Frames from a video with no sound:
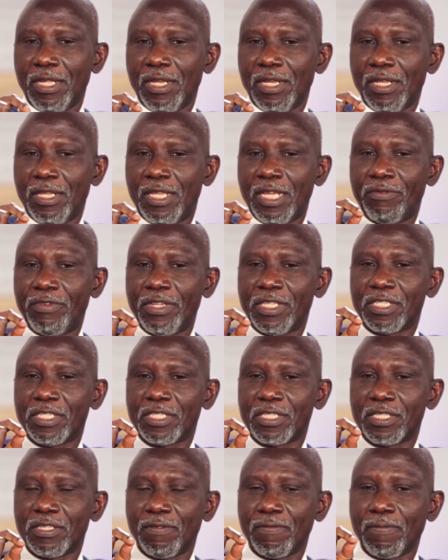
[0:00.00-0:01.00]

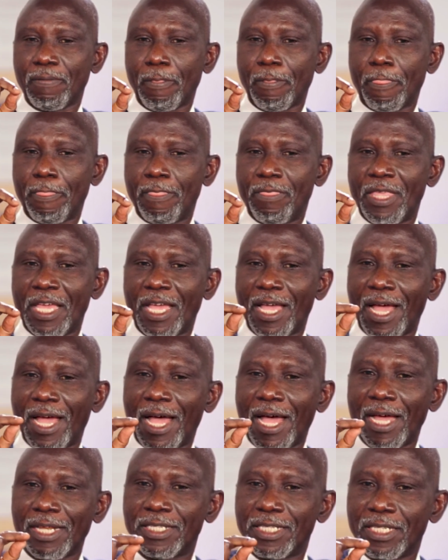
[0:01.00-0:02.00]
the
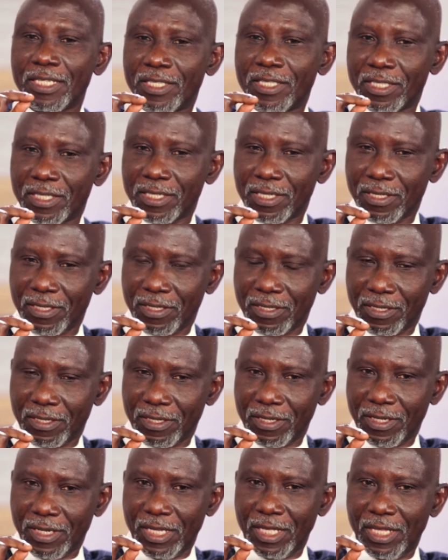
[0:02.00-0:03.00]
artist
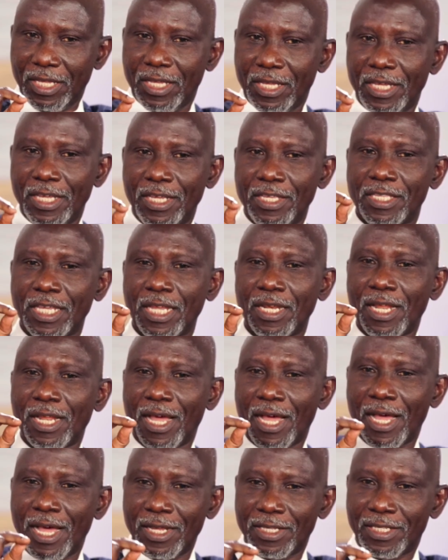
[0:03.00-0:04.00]
is an
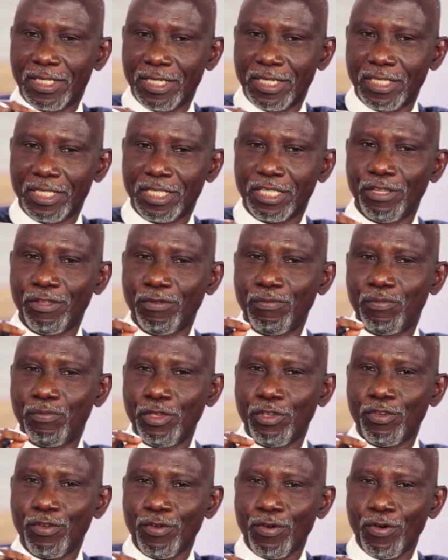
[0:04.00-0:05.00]
artist
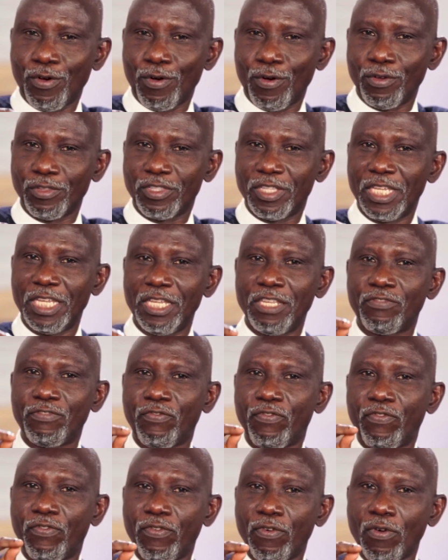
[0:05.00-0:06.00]
because he's
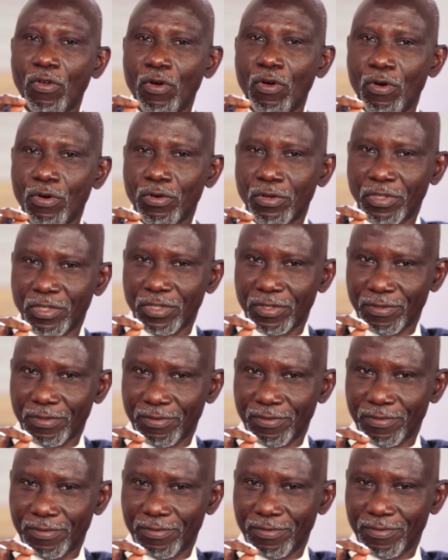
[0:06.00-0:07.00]
flawed.
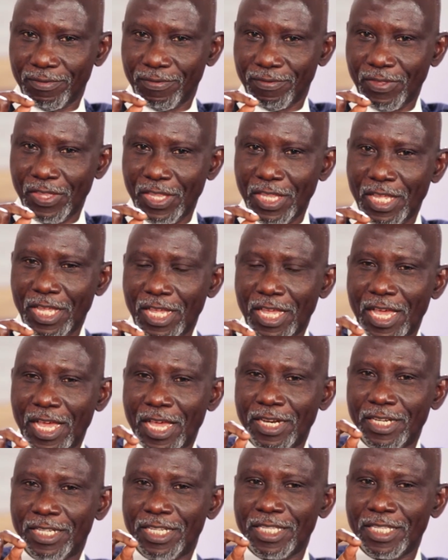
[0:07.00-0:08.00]

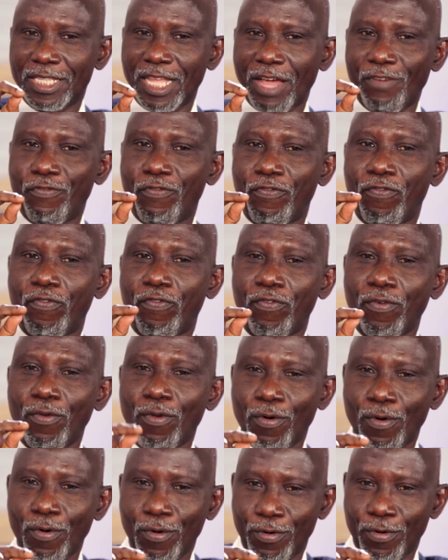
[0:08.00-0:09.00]
And it is that
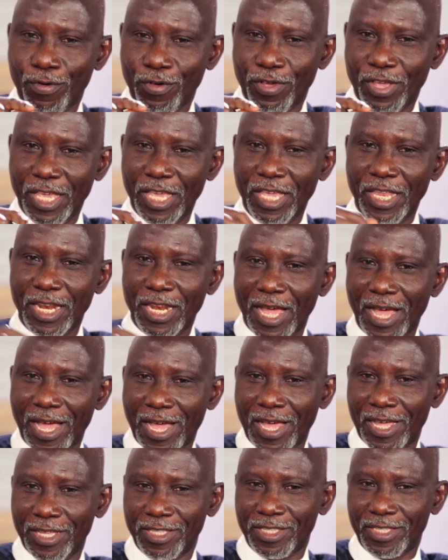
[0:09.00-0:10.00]
flaw in
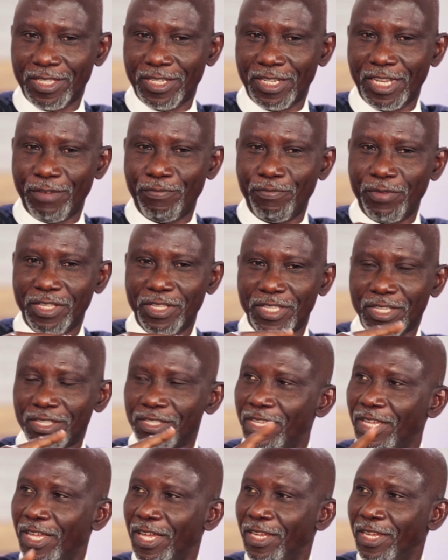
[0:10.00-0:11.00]
us that makes us
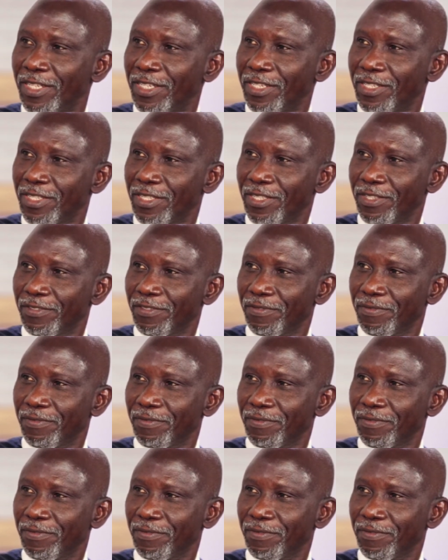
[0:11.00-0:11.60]
the artist.